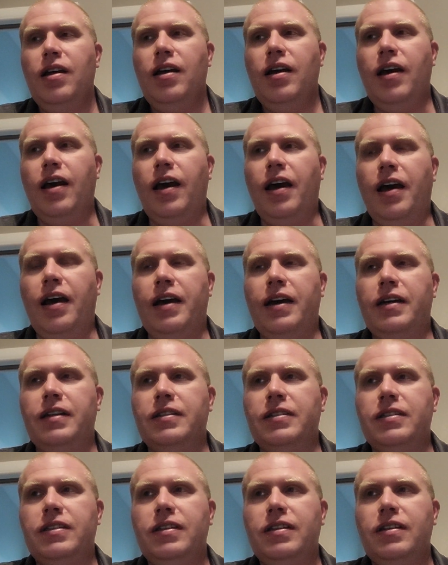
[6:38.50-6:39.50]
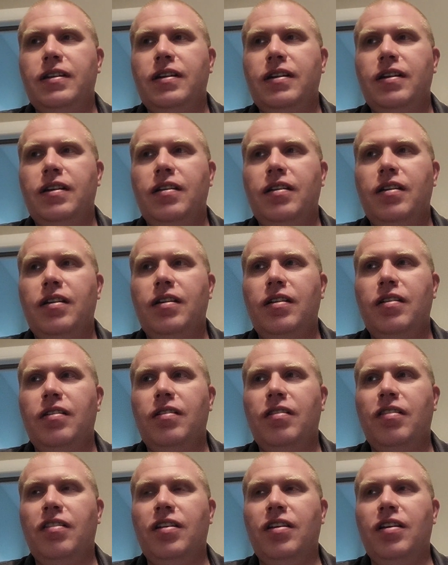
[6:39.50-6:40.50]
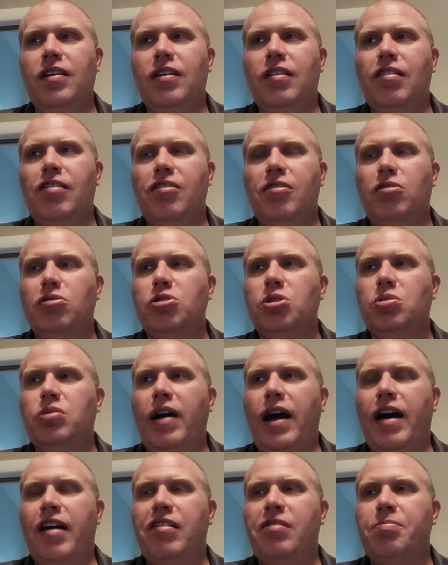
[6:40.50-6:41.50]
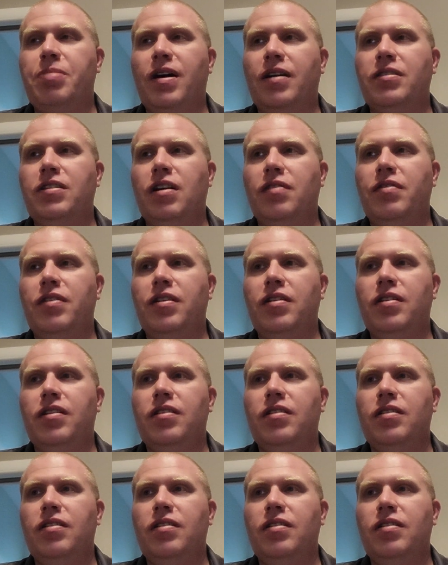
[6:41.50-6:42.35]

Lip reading: And the social aspect of it